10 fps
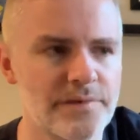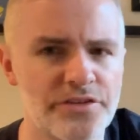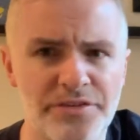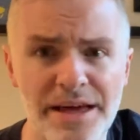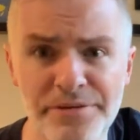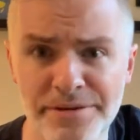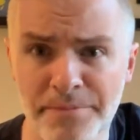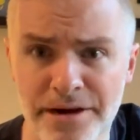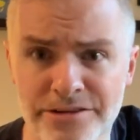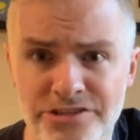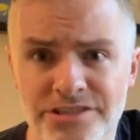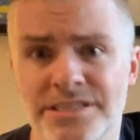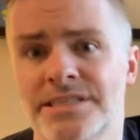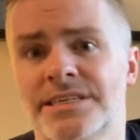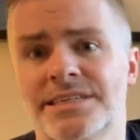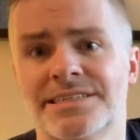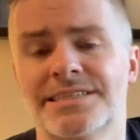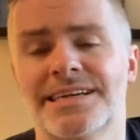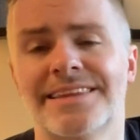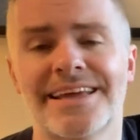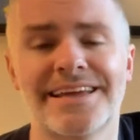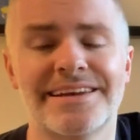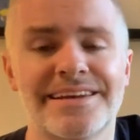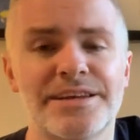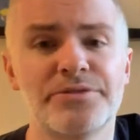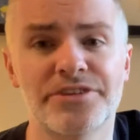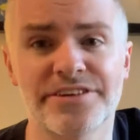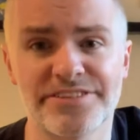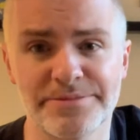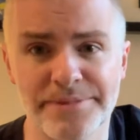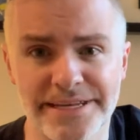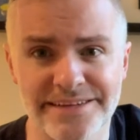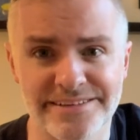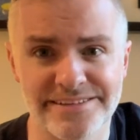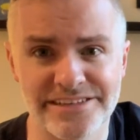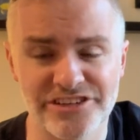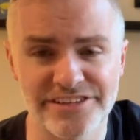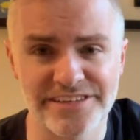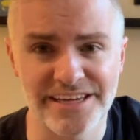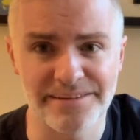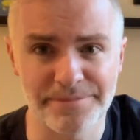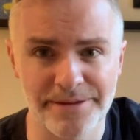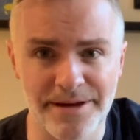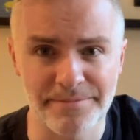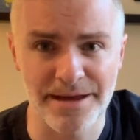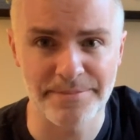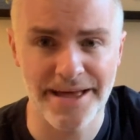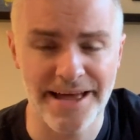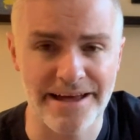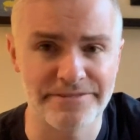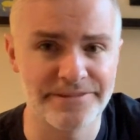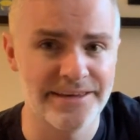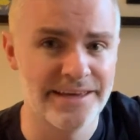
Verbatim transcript: So that was in March. And then he was going to submit it to CGC on, on my behalf.